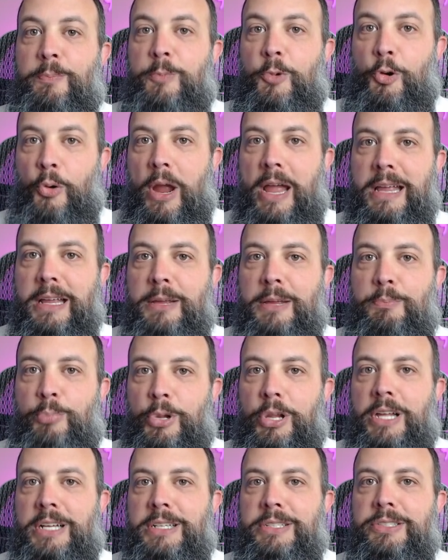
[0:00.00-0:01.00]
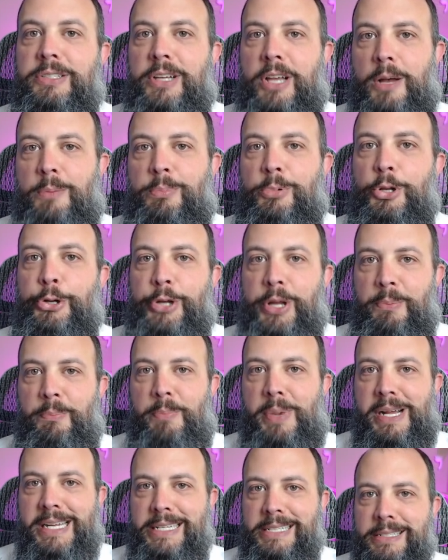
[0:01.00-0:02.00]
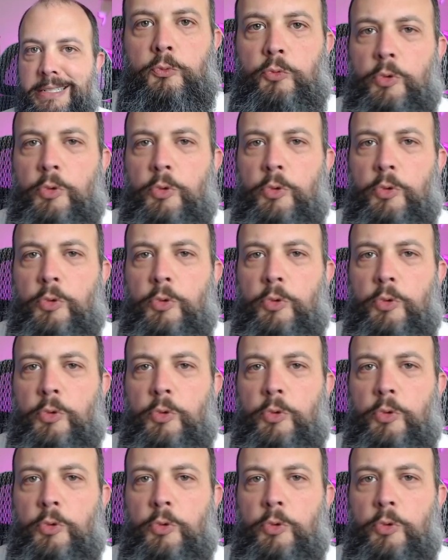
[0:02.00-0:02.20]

crank plus coupler combined.